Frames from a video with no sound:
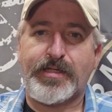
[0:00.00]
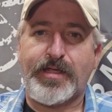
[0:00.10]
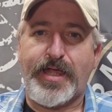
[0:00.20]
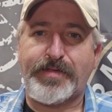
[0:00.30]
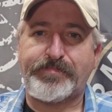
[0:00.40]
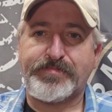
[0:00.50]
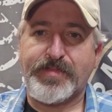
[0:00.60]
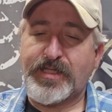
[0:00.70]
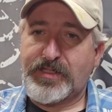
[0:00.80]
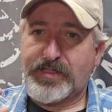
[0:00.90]
Alright.
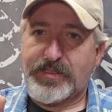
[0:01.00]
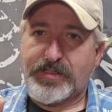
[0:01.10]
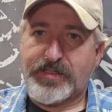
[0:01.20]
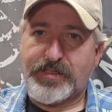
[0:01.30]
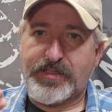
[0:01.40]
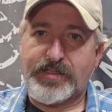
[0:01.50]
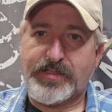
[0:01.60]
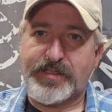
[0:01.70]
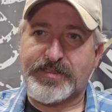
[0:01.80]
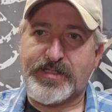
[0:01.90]

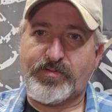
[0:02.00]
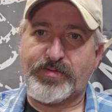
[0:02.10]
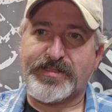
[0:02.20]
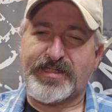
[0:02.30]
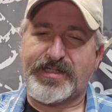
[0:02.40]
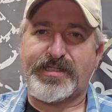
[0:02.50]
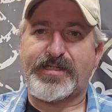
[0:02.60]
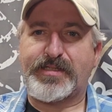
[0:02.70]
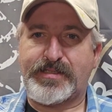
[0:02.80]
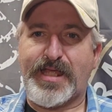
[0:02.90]
Let's start with
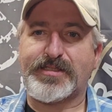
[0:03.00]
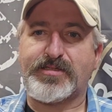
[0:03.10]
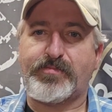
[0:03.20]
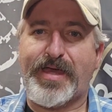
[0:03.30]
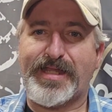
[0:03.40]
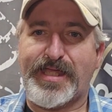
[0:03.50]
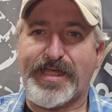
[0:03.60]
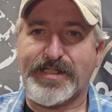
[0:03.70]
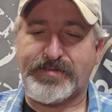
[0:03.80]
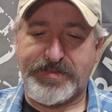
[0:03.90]
the not so bad
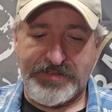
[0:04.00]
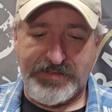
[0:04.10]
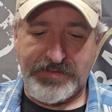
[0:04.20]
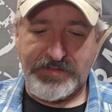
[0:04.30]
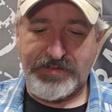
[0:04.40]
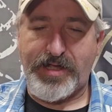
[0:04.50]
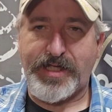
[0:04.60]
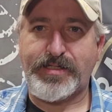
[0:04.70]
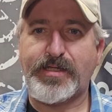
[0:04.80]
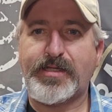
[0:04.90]
negatives. Alright.